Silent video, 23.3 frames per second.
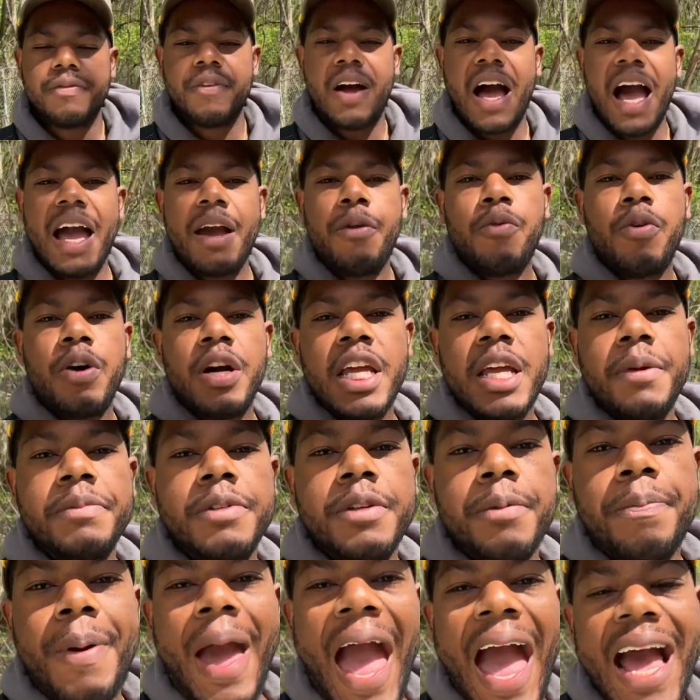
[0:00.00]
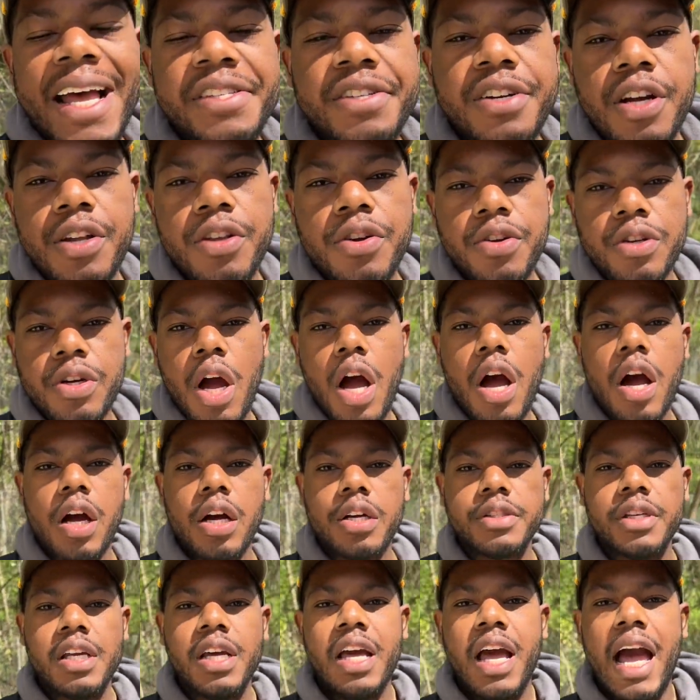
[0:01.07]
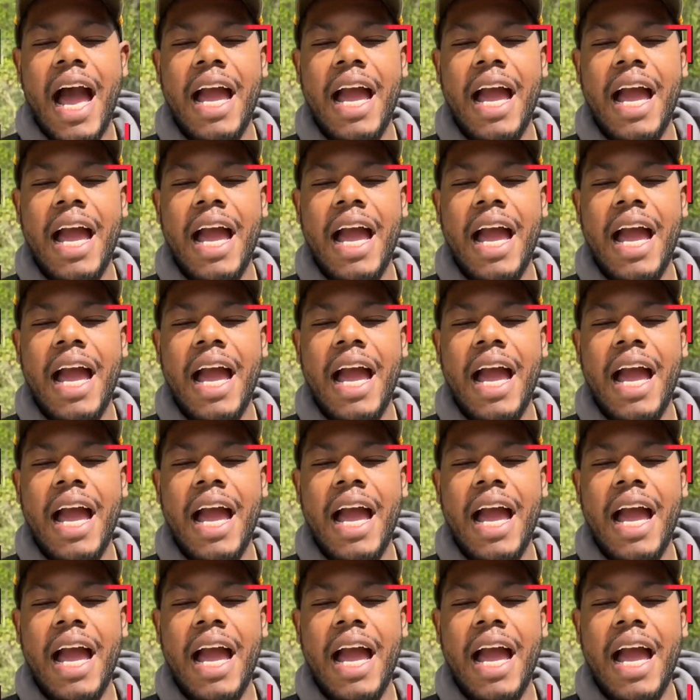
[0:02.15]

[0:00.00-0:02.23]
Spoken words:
if I want him to pass other dogs,